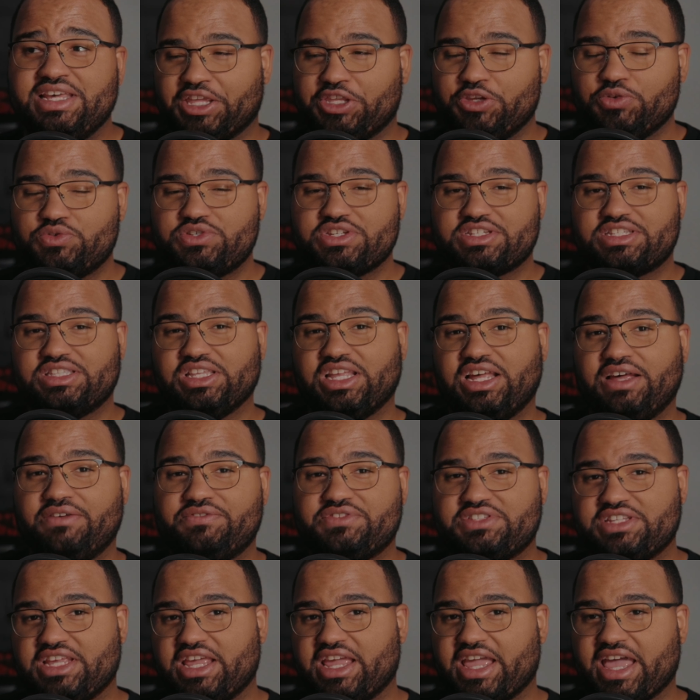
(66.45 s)
like, you just
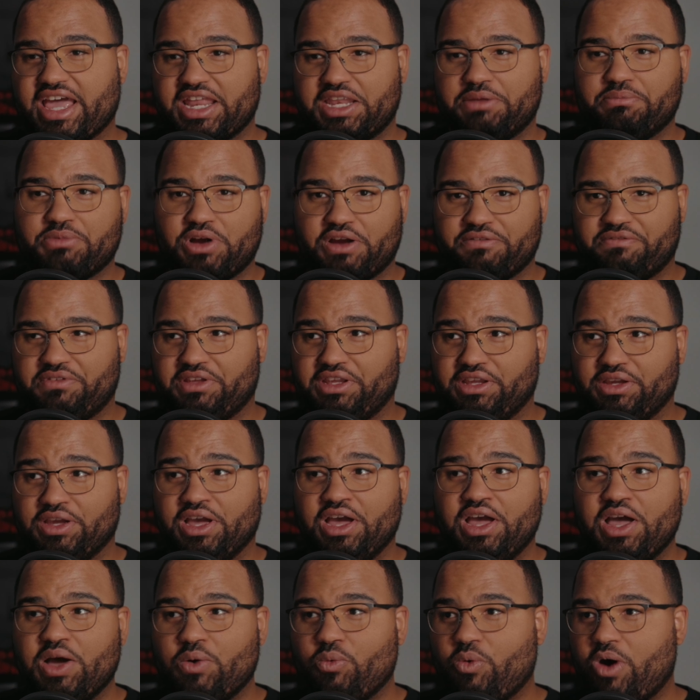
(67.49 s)
love seeing Eddie Murphy
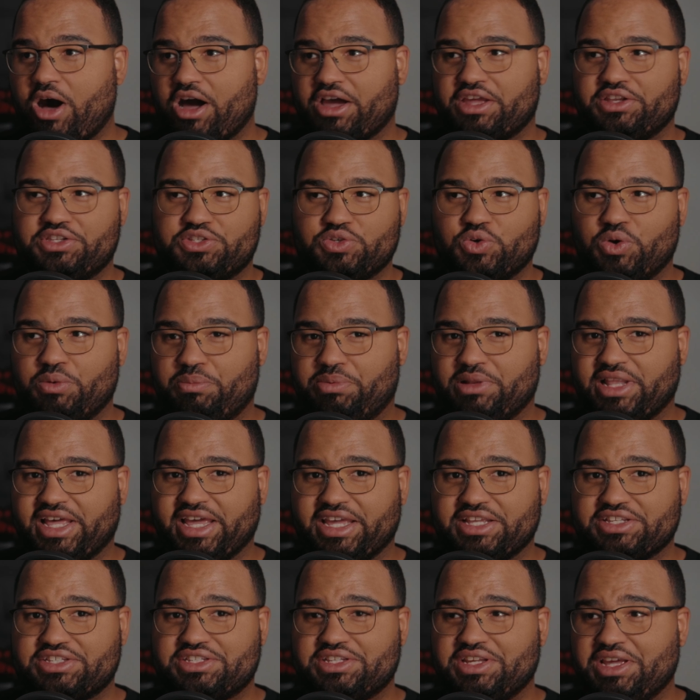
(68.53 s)
walk into a
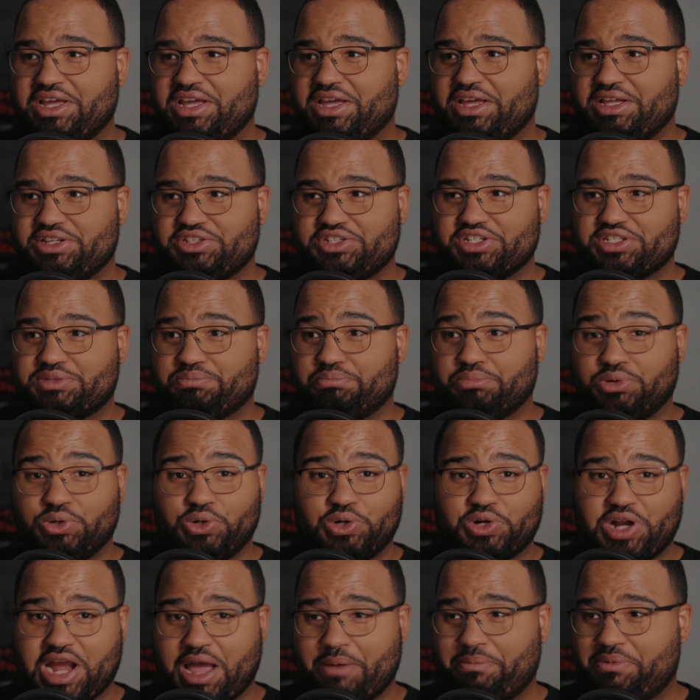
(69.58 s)
place, just
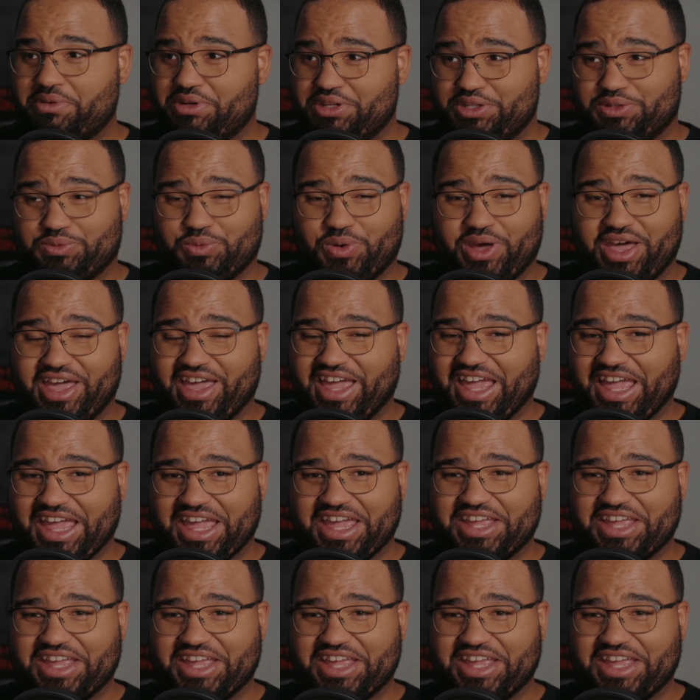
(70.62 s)
bullcrapping his way